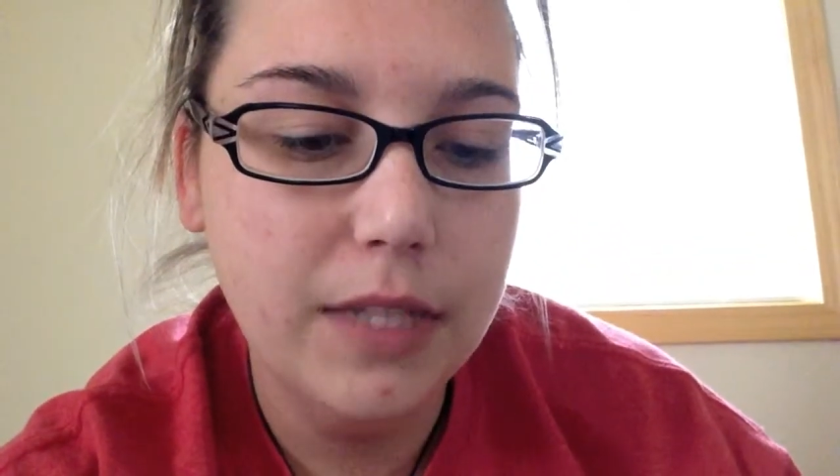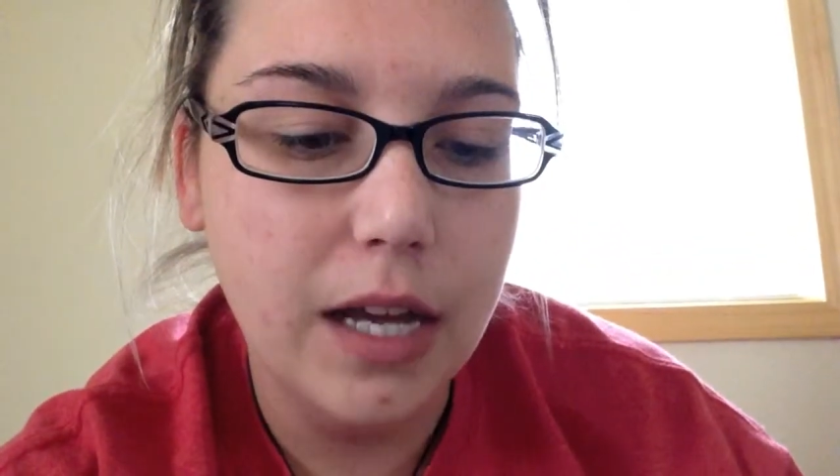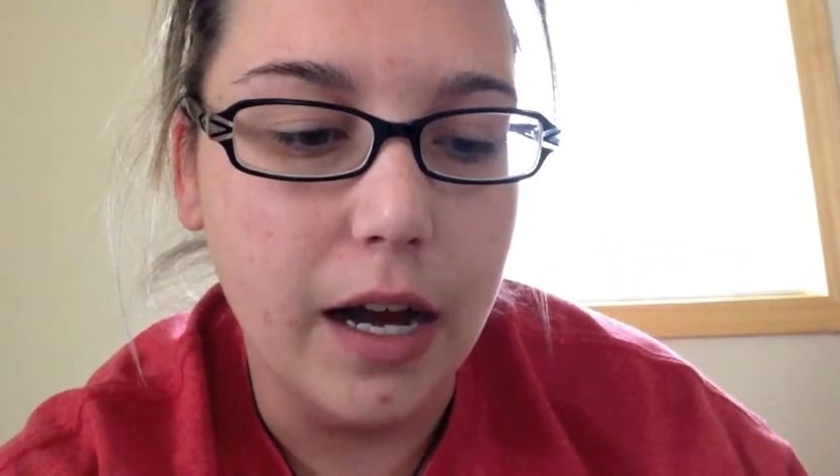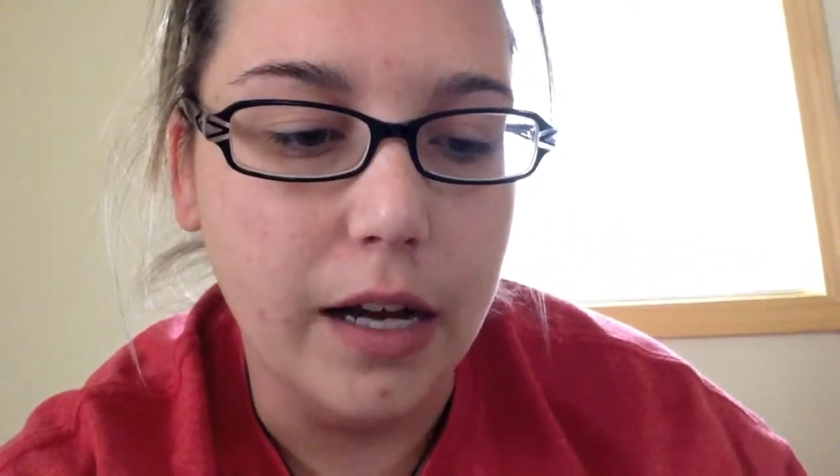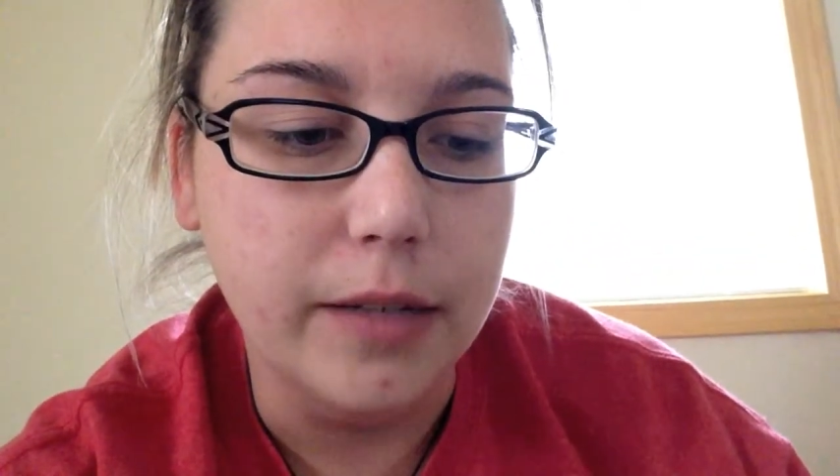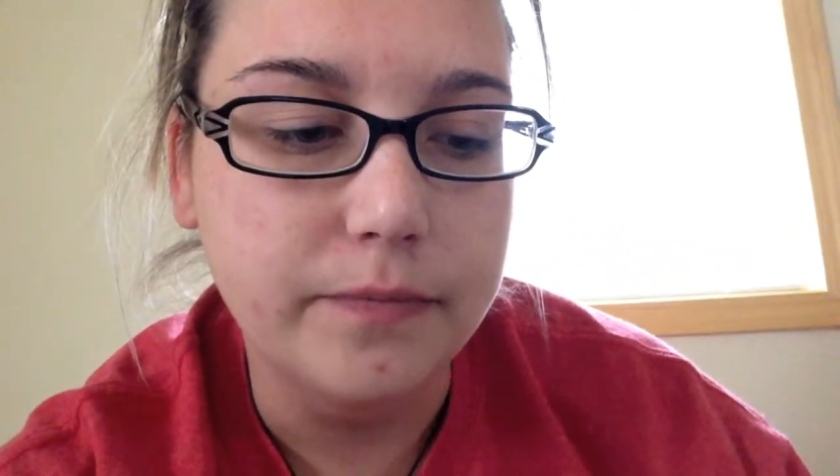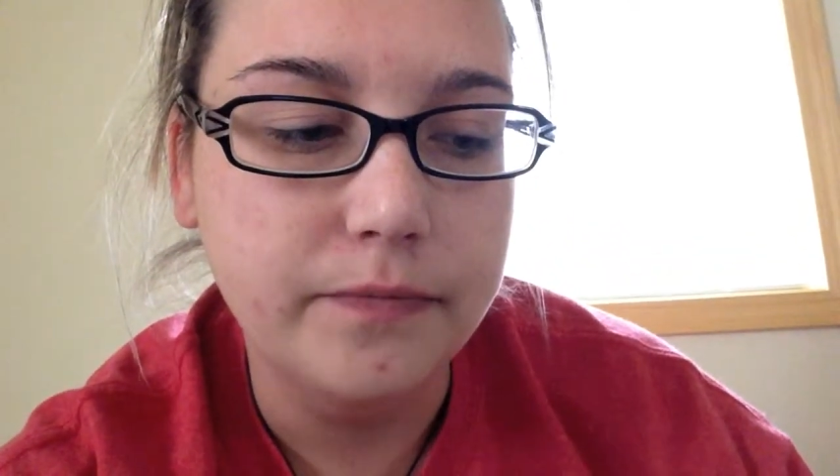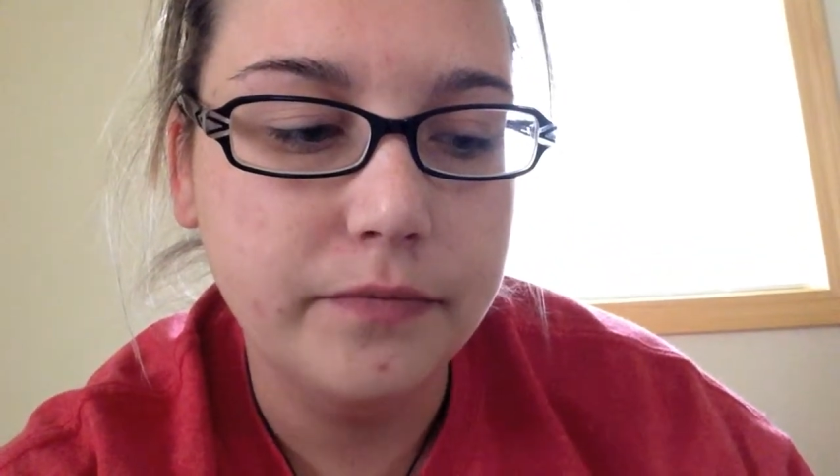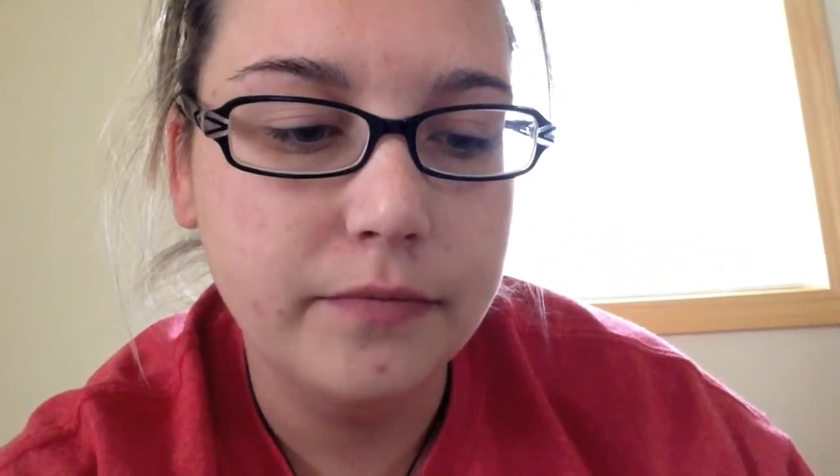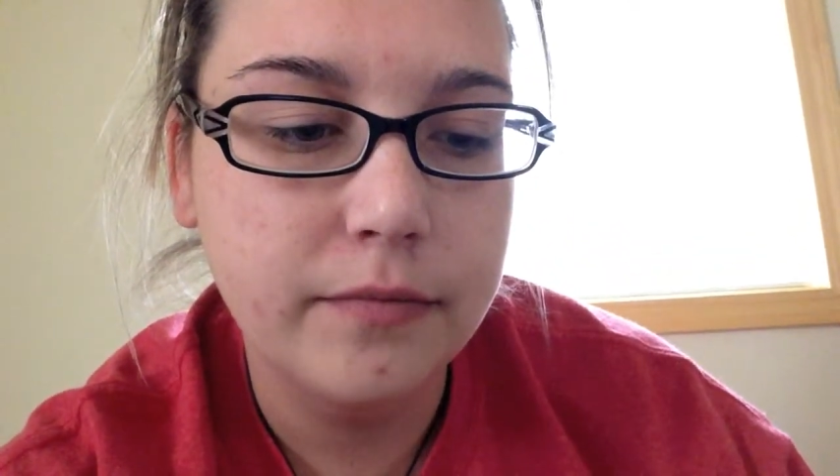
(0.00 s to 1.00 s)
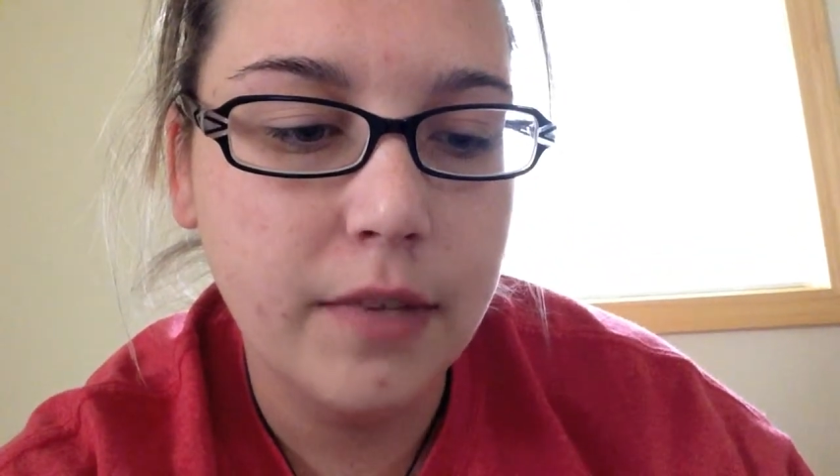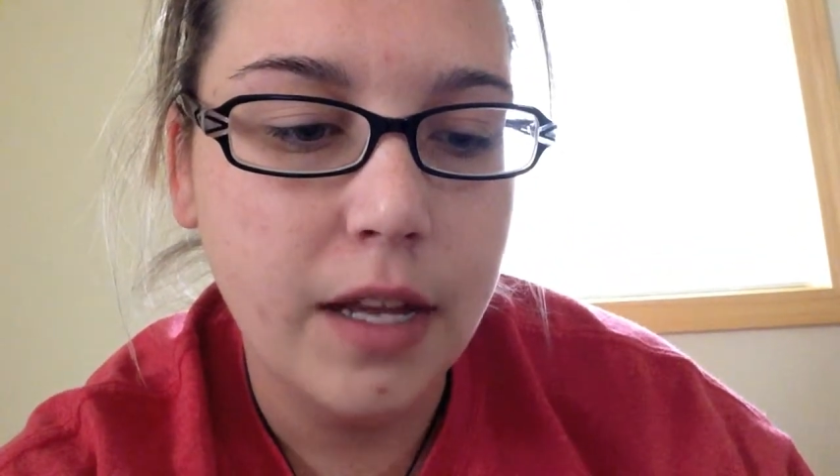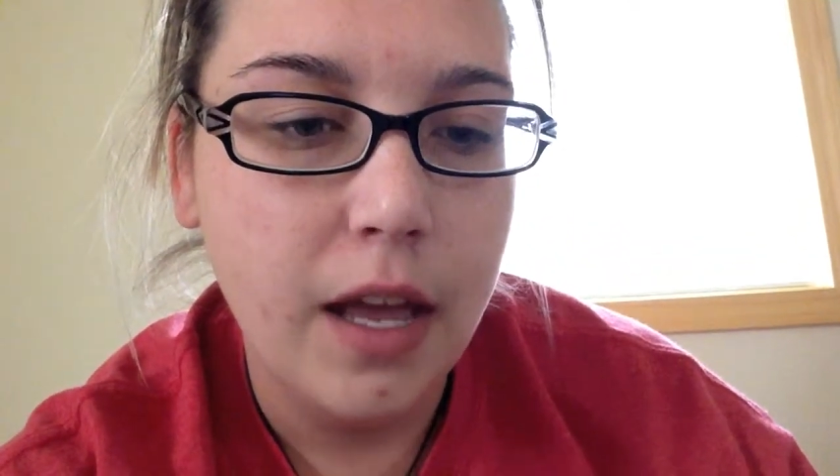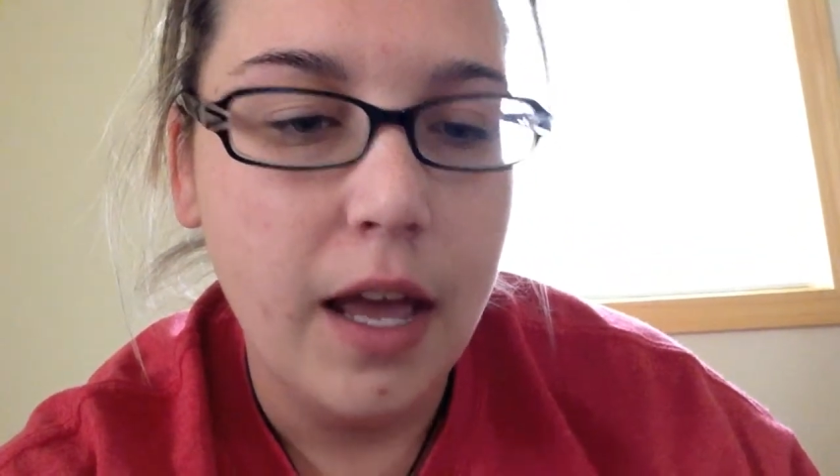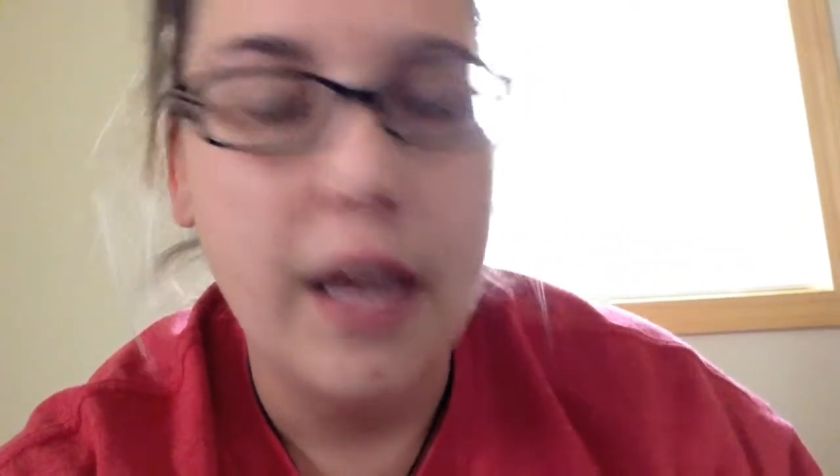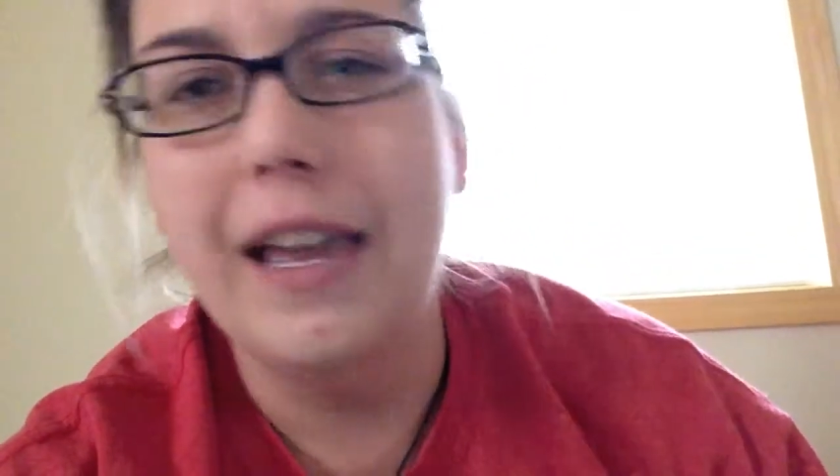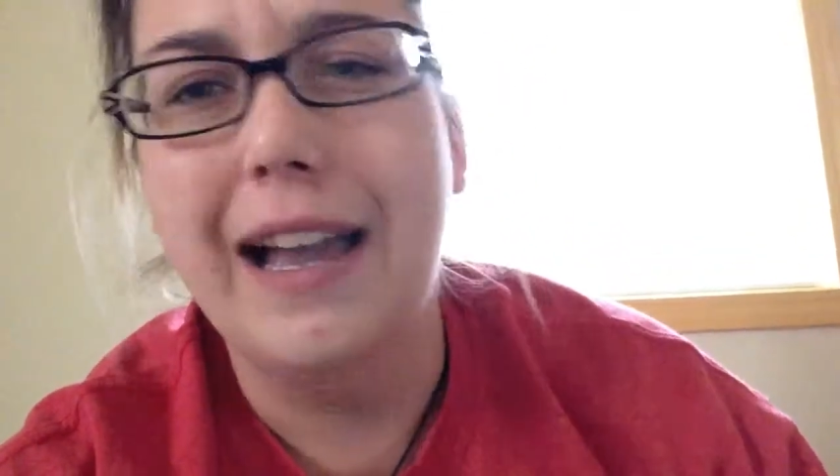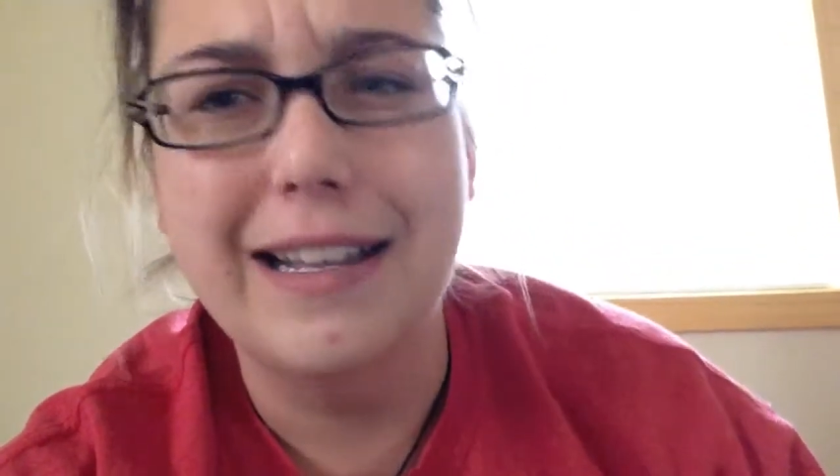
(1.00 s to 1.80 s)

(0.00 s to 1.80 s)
Yeah,